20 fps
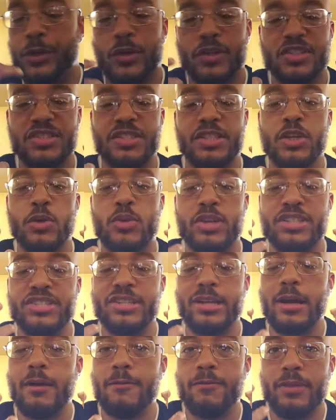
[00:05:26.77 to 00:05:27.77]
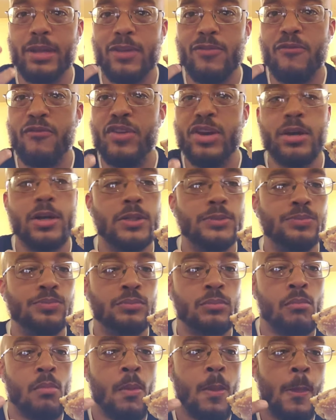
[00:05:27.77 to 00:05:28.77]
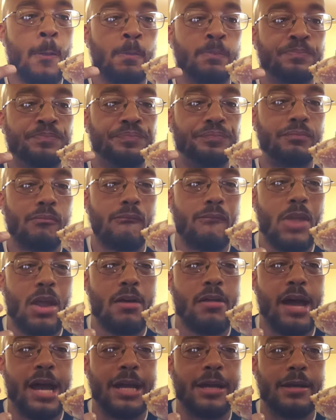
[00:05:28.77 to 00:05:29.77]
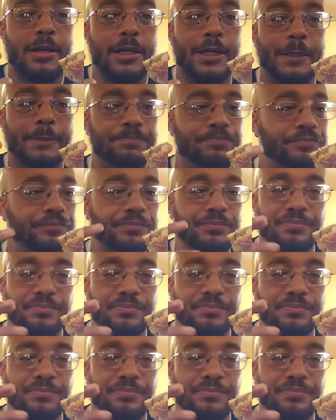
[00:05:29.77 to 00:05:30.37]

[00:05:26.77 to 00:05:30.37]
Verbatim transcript: you can you can definitely feel like um,